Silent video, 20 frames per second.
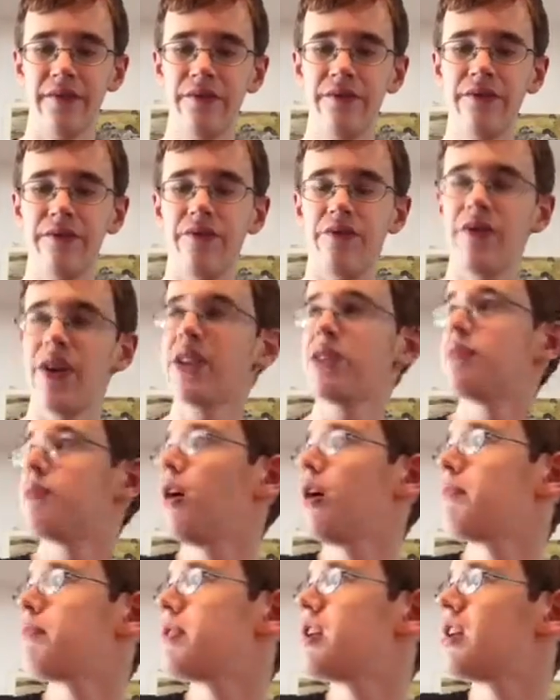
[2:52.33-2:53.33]
That
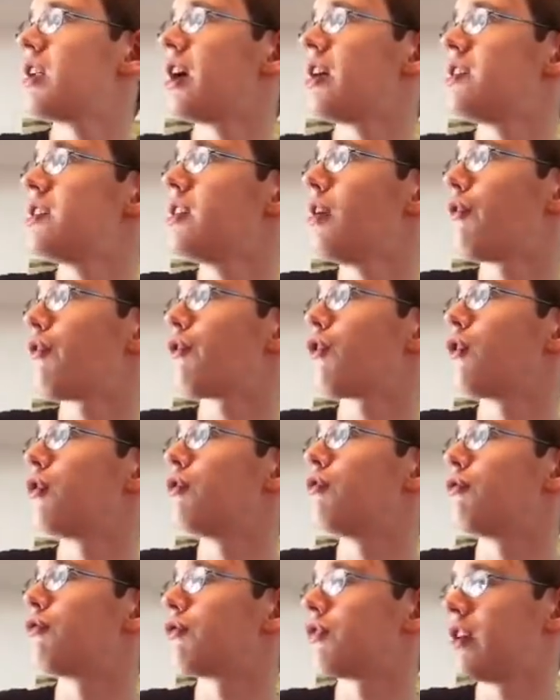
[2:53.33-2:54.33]
might be an idea for a
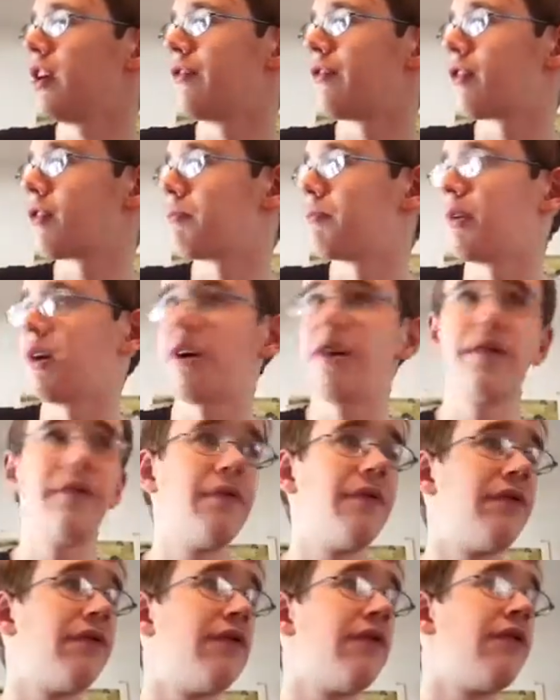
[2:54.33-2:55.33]
new flavor, but
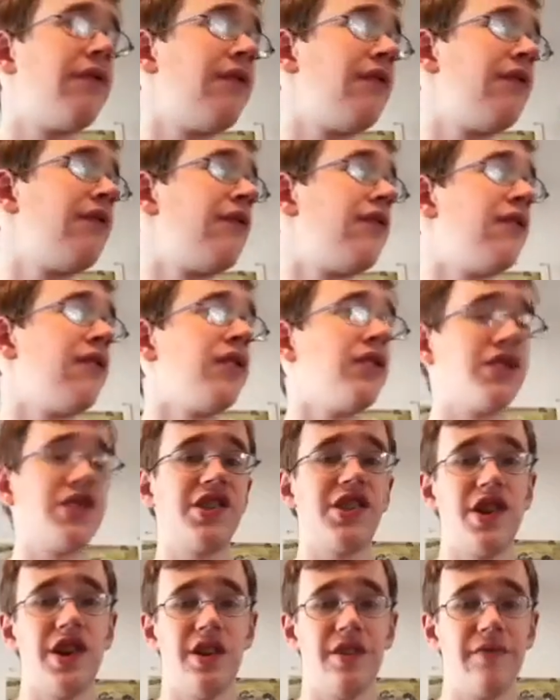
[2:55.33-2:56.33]
we'll
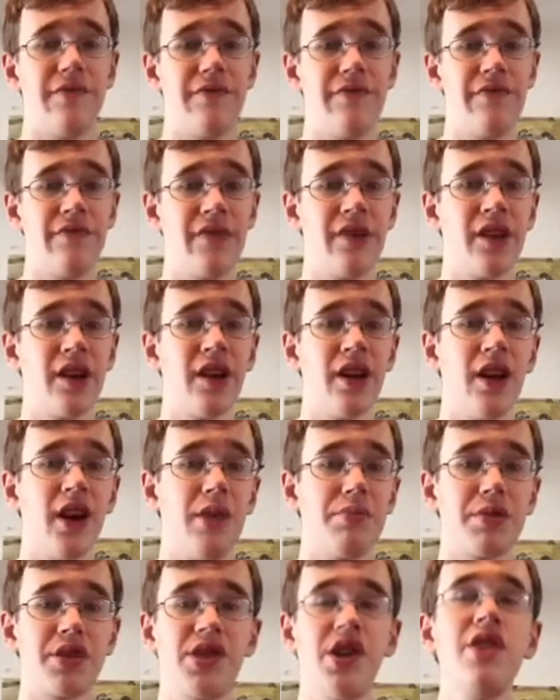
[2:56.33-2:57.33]
see.
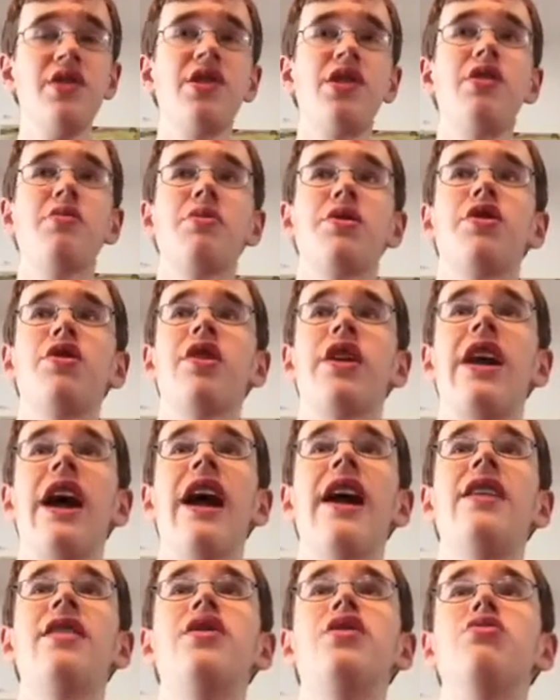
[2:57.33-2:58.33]
I'm excited to hear what they're going to
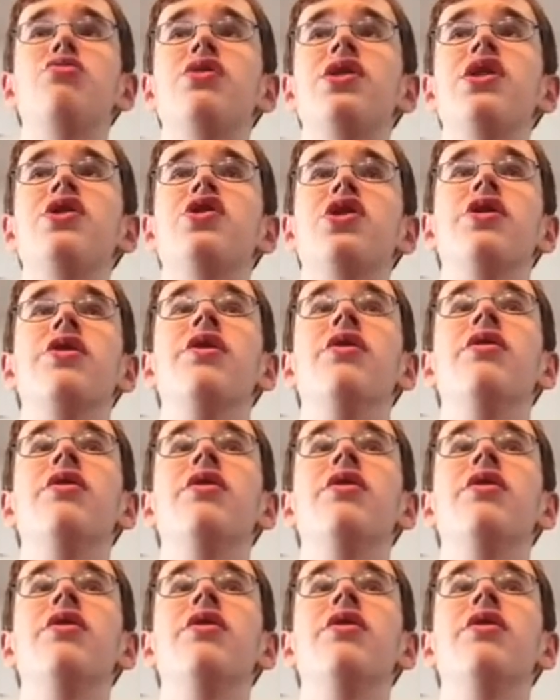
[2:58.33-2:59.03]
add in Dewcision.